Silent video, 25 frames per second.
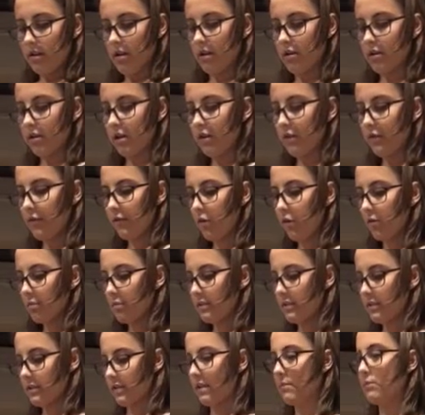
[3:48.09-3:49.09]

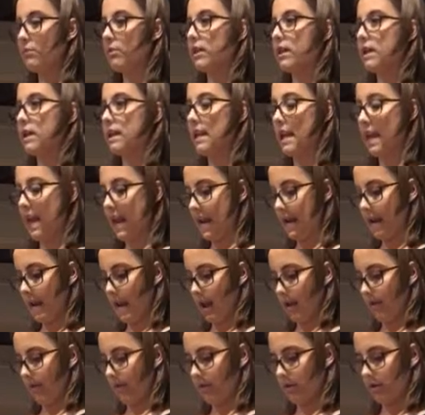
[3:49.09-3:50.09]
34% were getting 8
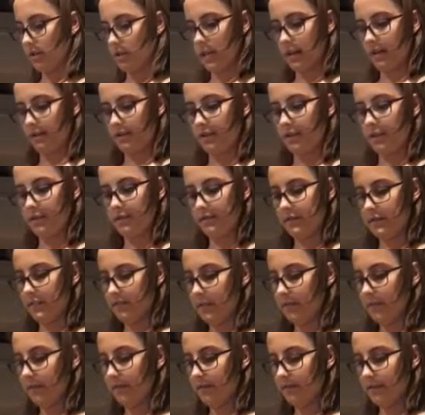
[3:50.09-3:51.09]
hours, and
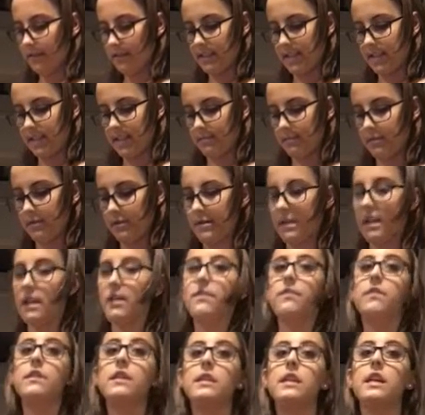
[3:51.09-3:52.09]

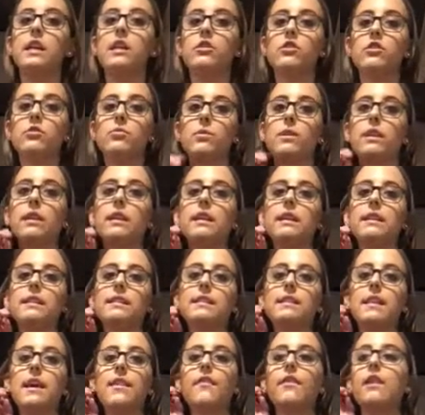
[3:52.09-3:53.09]
56% of teenagers were getting
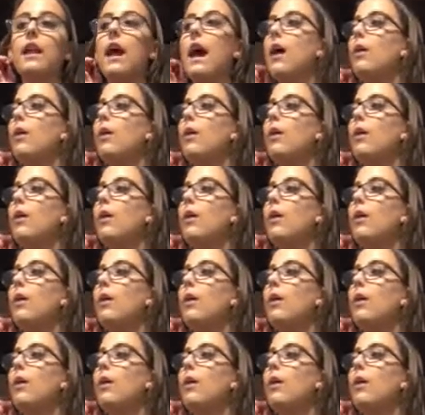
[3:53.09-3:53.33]
7